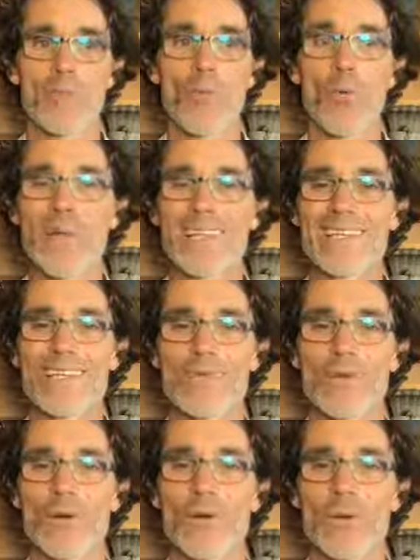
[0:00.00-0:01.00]
wind
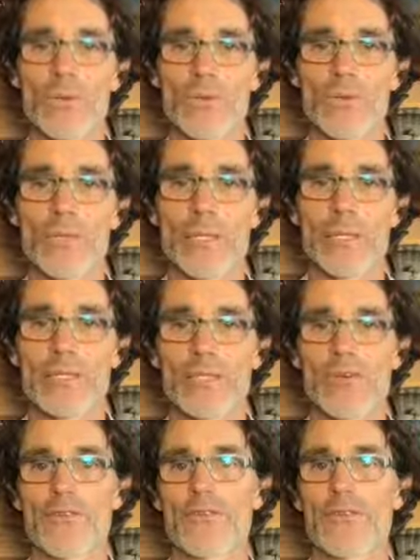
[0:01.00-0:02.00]
and cold. And
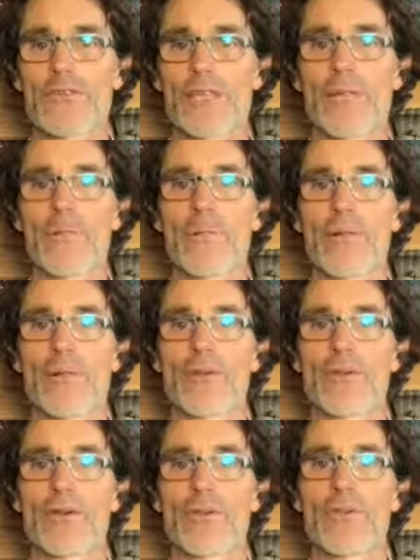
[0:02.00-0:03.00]
so, for example, I
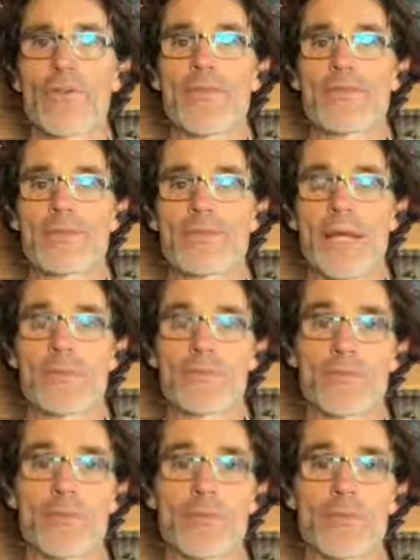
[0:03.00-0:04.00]
know that this is
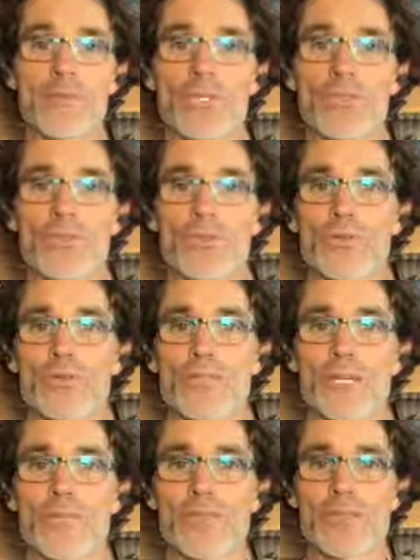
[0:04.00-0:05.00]
absolutely true in
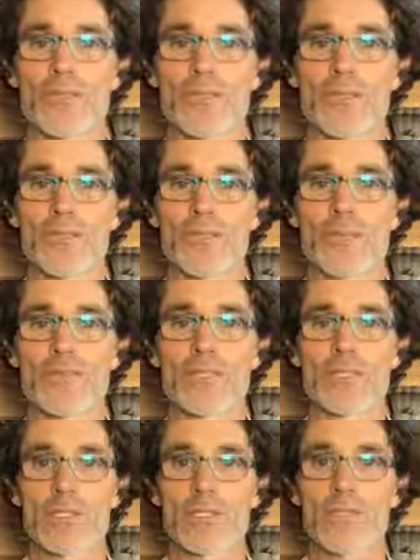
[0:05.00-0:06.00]
San Francisco. San
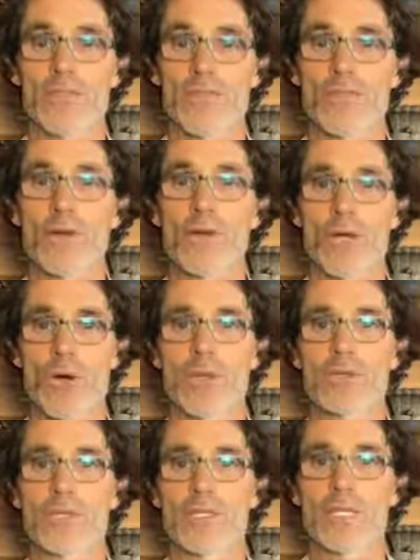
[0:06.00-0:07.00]
Francisco is a very cold
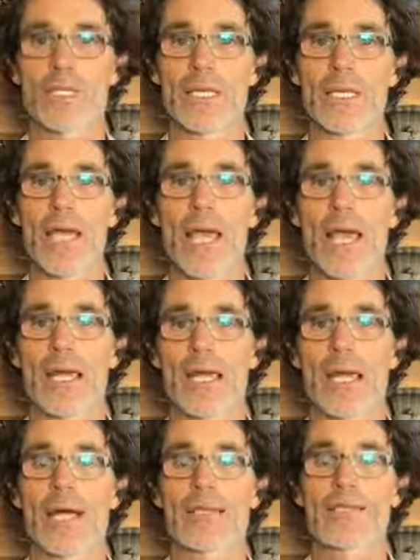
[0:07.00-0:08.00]
city, and it
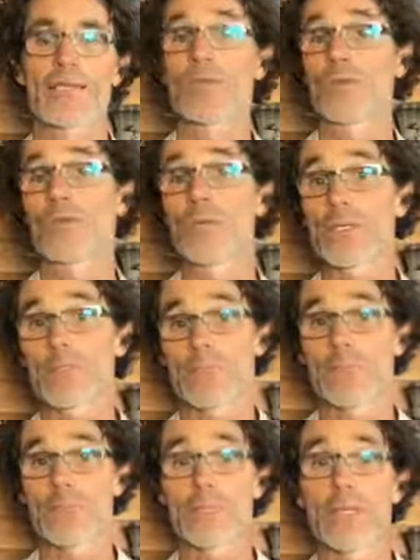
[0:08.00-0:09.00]
has to do
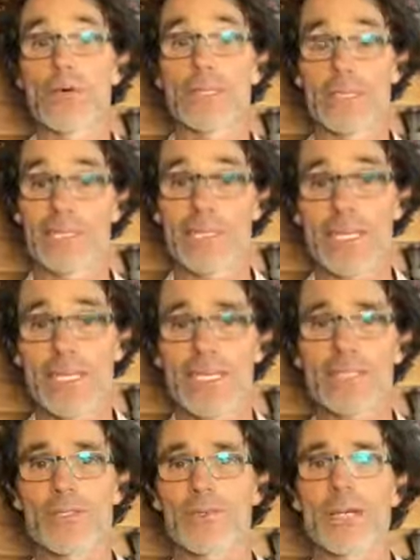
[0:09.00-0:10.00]
with, it's a city,
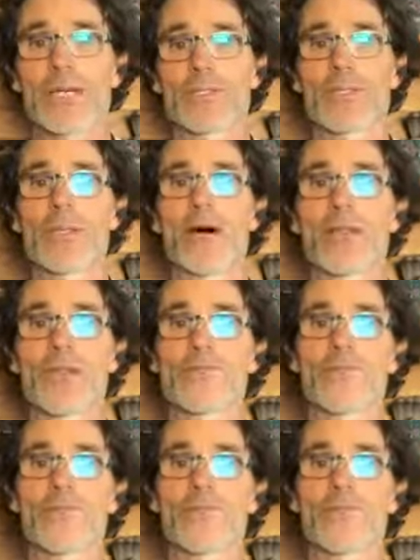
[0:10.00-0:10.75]
so it has a lot of